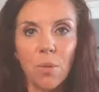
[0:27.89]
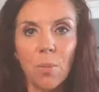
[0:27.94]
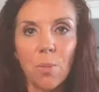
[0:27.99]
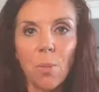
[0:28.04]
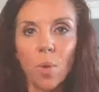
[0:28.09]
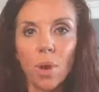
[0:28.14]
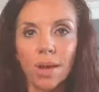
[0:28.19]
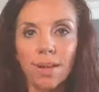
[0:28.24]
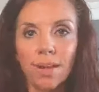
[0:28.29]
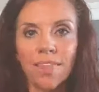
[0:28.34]
And
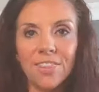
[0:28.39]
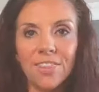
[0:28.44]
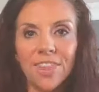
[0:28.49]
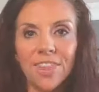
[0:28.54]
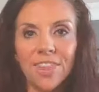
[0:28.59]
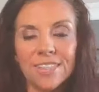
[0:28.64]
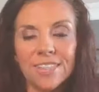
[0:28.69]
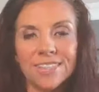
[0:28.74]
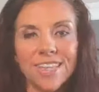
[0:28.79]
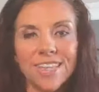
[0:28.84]
one of the
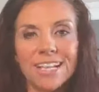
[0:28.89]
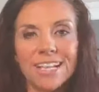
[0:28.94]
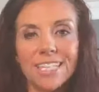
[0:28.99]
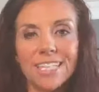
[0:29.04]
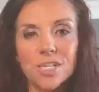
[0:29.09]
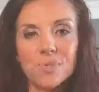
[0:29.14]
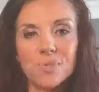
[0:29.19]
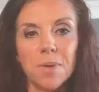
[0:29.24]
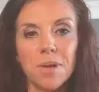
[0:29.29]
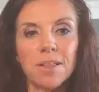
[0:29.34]
things that I
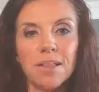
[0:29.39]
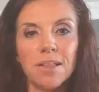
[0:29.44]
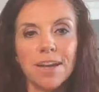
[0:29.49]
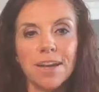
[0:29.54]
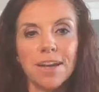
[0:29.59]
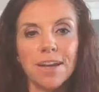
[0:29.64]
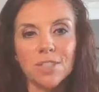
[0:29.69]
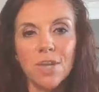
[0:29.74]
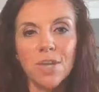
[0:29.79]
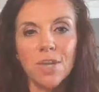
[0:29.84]
teach my
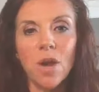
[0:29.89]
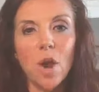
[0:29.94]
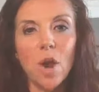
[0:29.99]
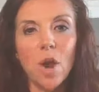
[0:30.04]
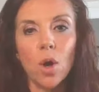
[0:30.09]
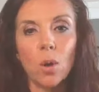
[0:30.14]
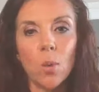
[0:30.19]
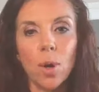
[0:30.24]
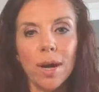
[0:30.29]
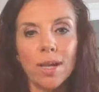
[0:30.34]
clients
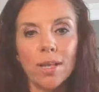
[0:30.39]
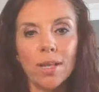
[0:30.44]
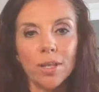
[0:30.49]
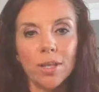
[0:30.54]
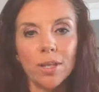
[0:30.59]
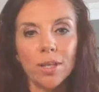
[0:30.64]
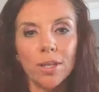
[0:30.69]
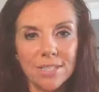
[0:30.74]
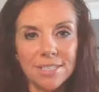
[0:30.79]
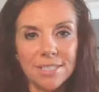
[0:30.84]
on a
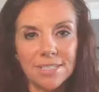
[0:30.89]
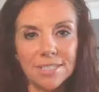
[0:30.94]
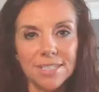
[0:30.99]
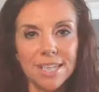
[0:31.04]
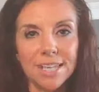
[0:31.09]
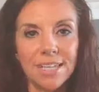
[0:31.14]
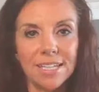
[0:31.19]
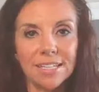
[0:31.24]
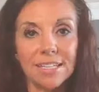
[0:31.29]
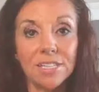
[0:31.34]
regular
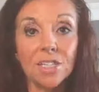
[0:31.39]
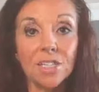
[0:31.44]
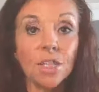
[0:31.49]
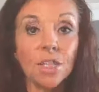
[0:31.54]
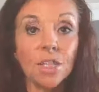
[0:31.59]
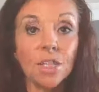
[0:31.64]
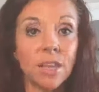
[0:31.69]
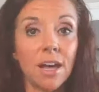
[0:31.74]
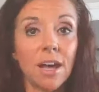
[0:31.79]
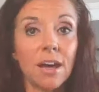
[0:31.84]
basis is
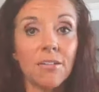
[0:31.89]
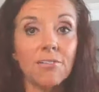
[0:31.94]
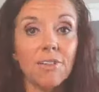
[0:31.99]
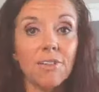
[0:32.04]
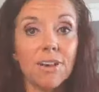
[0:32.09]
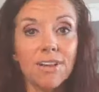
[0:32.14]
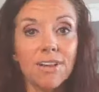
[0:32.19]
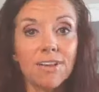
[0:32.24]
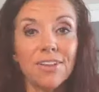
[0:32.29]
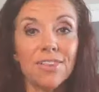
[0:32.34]
to
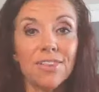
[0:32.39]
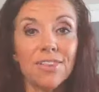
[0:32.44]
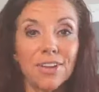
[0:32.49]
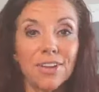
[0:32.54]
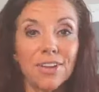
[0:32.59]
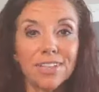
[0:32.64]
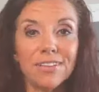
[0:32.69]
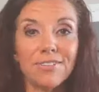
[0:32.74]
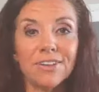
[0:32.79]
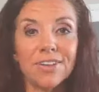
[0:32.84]
love
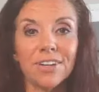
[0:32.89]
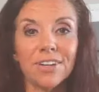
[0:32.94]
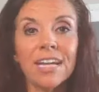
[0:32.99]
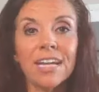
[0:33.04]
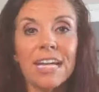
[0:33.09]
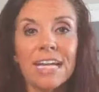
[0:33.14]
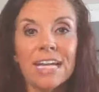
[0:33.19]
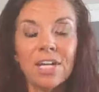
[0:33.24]
their liver.